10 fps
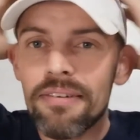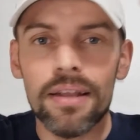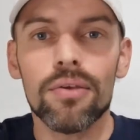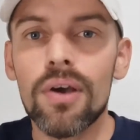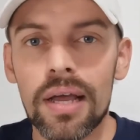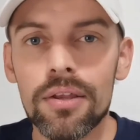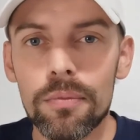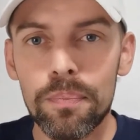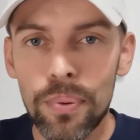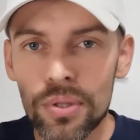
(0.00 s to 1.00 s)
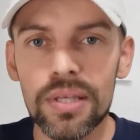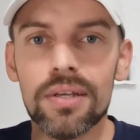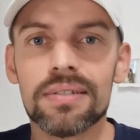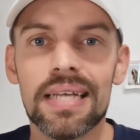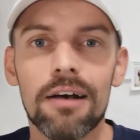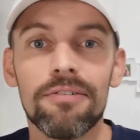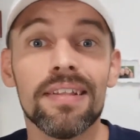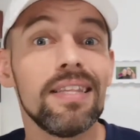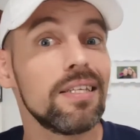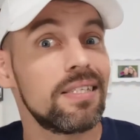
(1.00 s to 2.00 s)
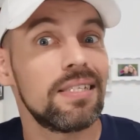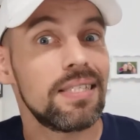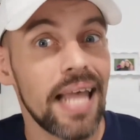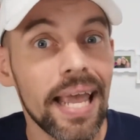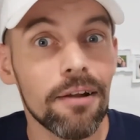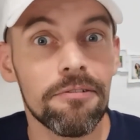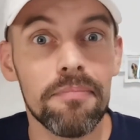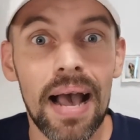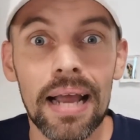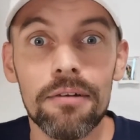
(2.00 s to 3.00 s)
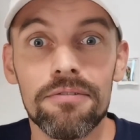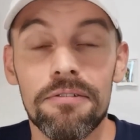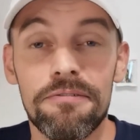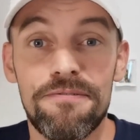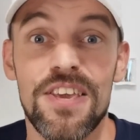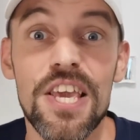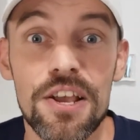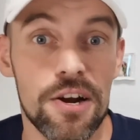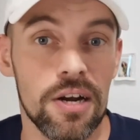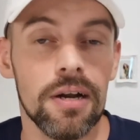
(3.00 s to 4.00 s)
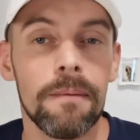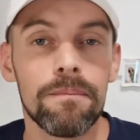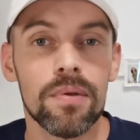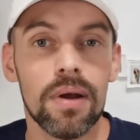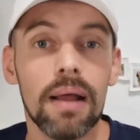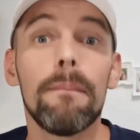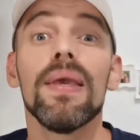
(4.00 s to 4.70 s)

And you're putting yourself in this state of mind of the fear, right?